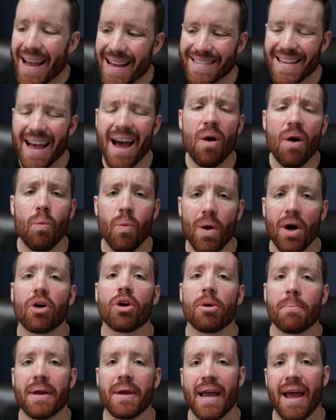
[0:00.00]
is how
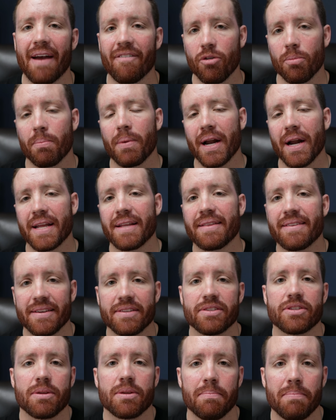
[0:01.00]
welcoming everybody
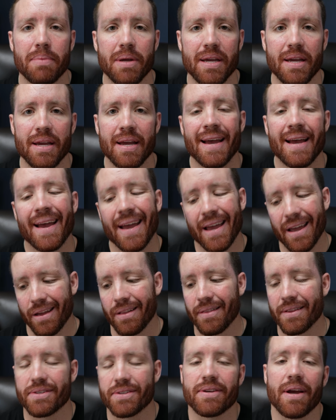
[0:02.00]
tends to be
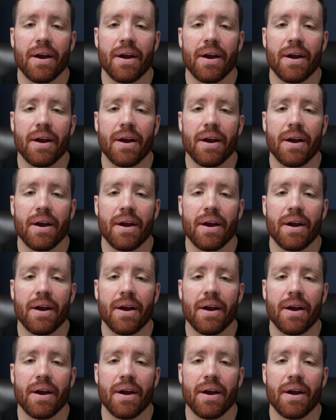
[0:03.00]
in this